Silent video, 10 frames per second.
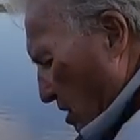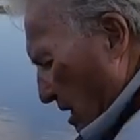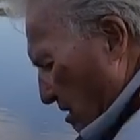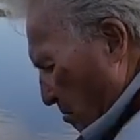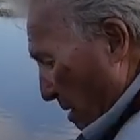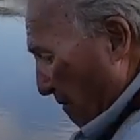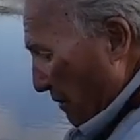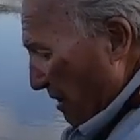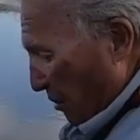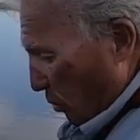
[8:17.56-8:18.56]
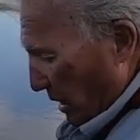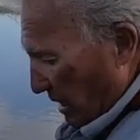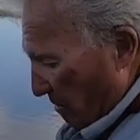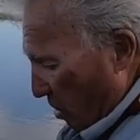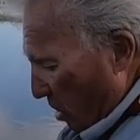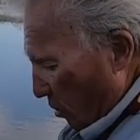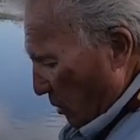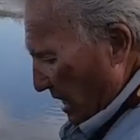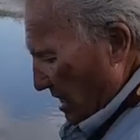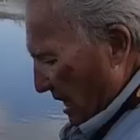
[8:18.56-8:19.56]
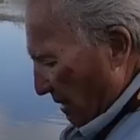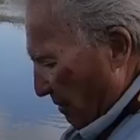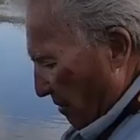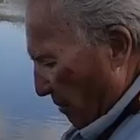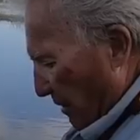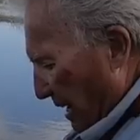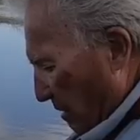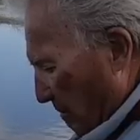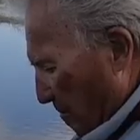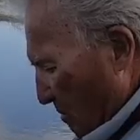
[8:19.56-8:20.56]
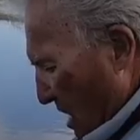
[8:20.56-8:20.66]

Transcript: It's, it's my favorite weed. Of all the weeds that I've ever found